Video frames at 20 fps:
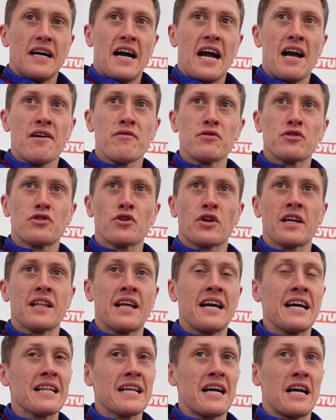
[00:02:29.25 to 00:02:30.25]
I haven't took it
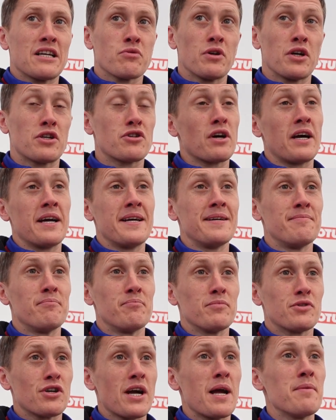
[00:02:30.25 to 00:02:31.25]
lightly. I just want to
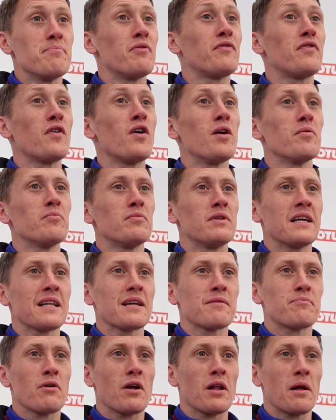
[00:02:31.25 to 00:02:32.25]
try and perform,
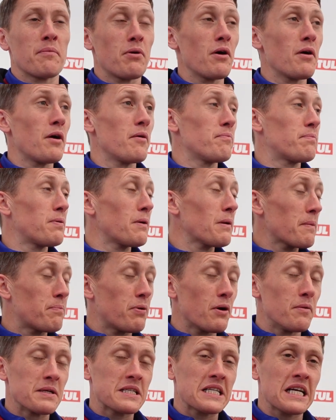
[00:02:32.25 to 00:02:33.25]
really. Probably
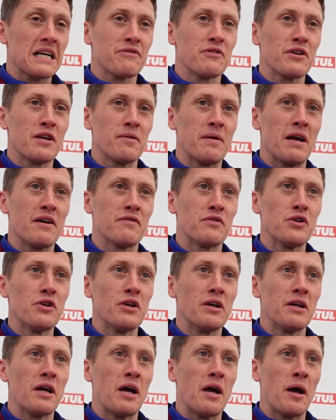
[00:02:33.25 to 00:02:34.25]
put myself under a bit
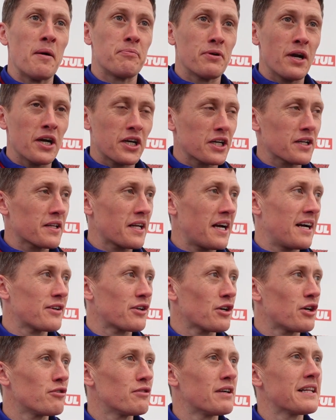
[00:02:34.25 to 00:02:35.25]
of pressure that I
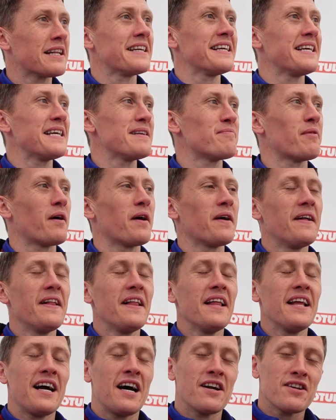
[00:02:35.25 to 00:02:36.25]
don't really need, but
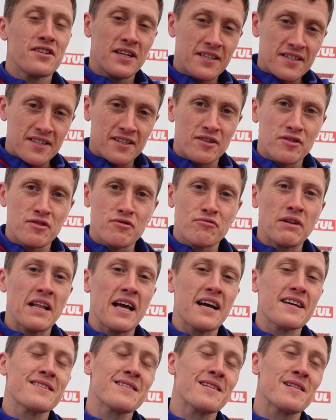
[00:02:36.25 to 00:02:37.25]
I just need to just
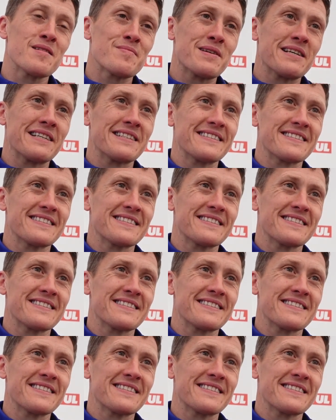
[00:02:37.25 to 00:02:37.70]
relax a little bit.